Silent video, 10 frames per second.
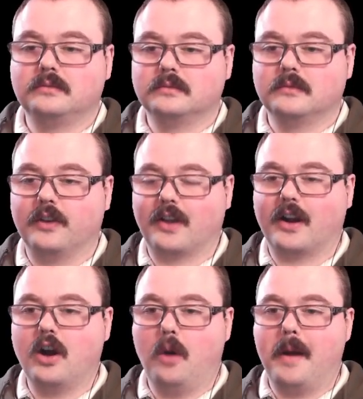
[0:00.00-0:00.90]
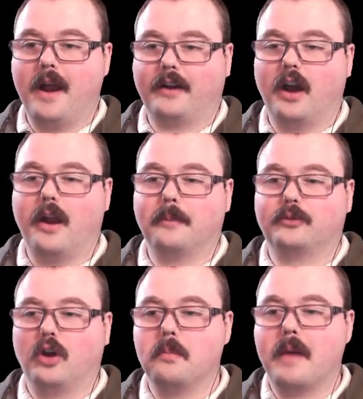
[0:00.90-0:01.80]
He's like, oh my god, I'm
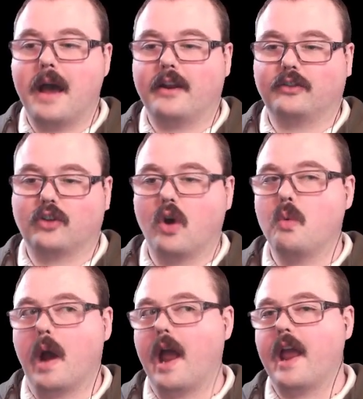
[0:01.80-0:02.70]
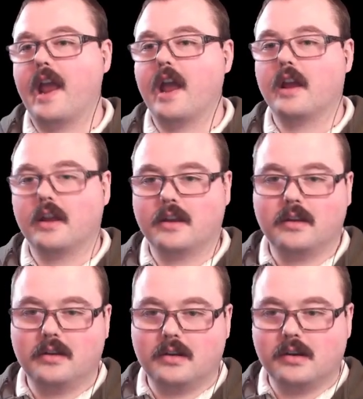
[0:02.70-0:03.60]
so mad, it's so wet here.
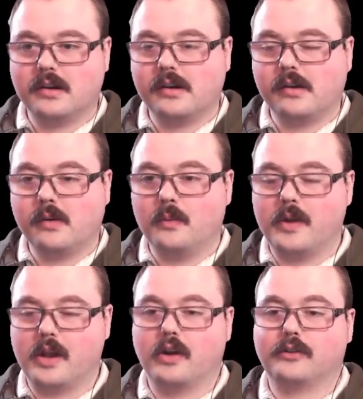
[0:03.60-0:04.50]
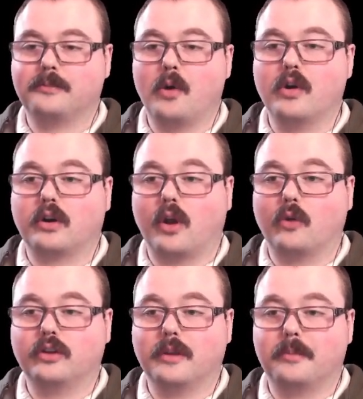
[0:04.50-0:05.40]
Well, you could have spawned
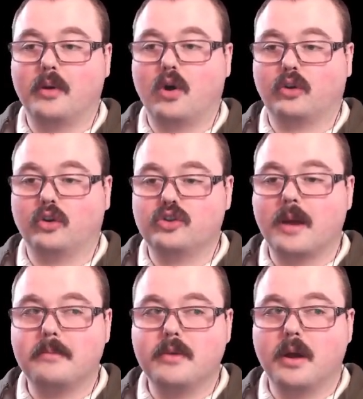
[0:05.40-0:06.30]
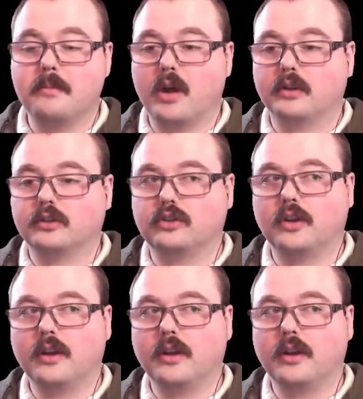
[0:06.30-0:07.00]
closer to the portal gem, numbnuts.